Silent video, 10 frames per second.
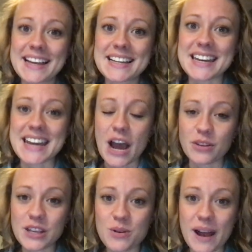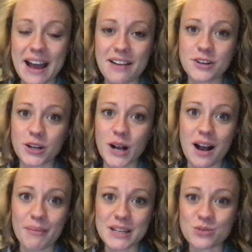Now that you have your
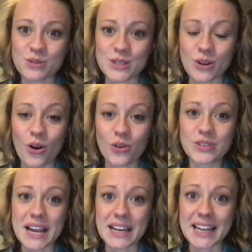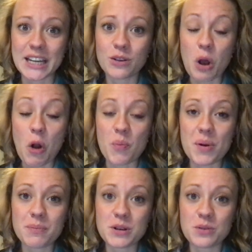comments resolved, I'd like you to open
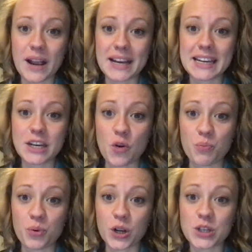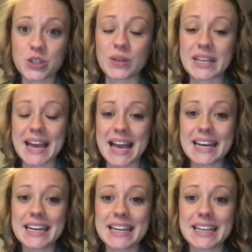up your writing notebook to the
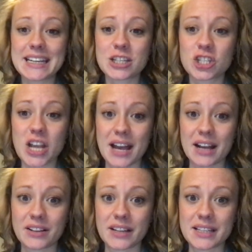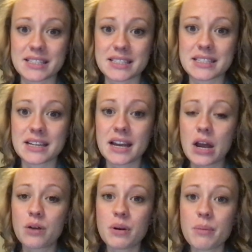editing checklist.
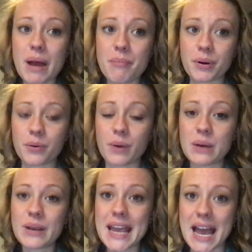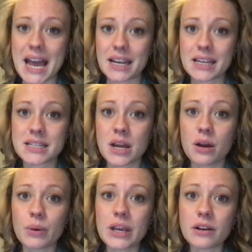Remember, when we edit,
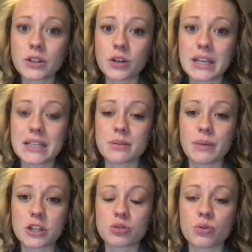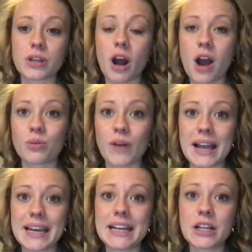we are looking to make sure that our
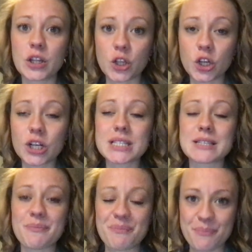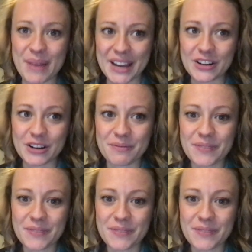writing looks better.